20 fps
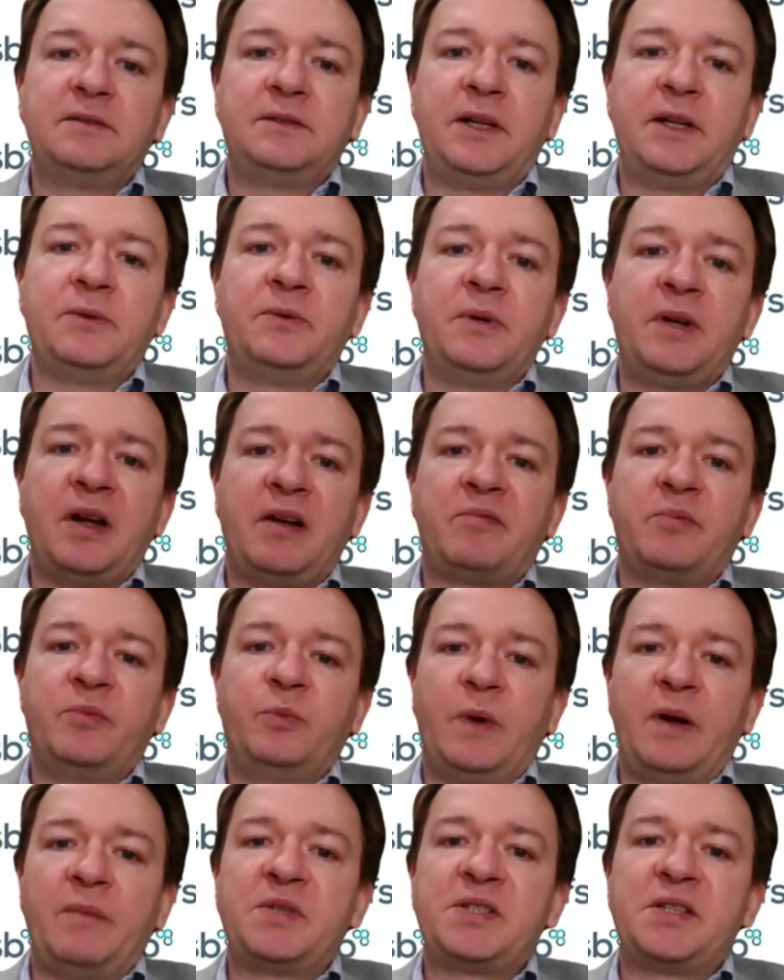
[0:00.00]
local
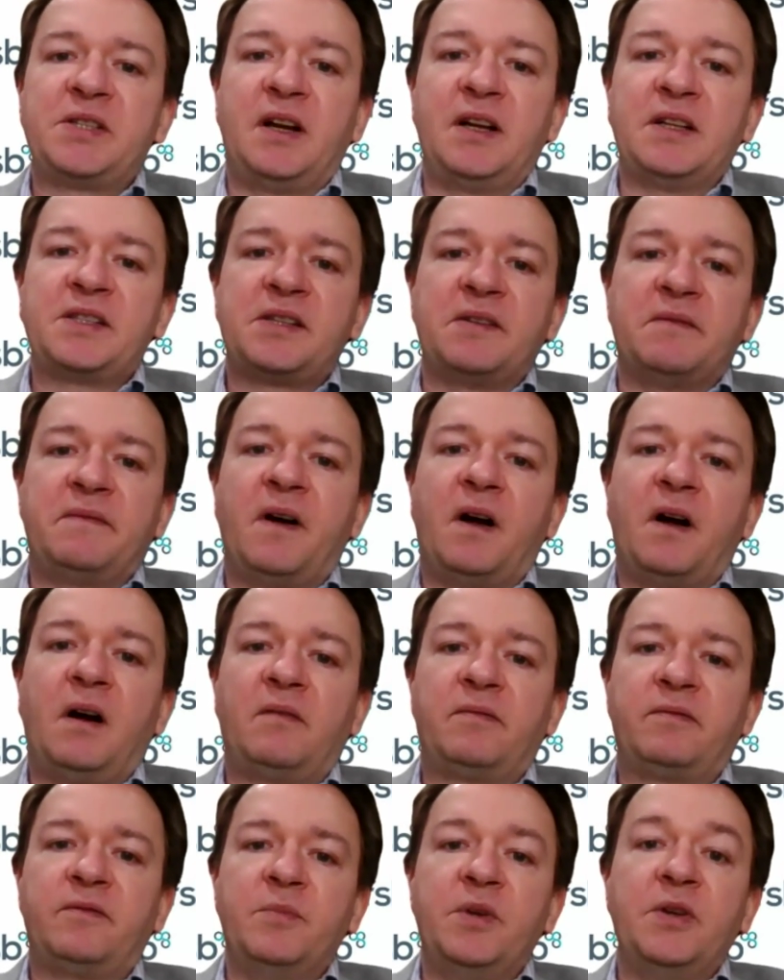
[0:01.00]
government websites are
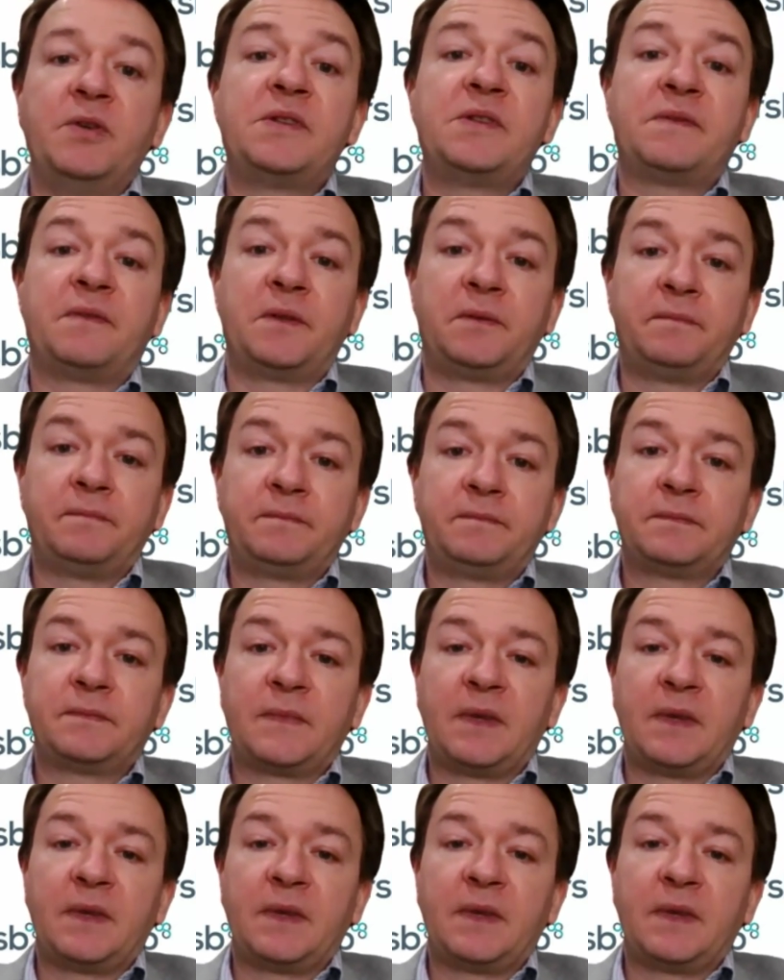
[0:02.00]
far from useful.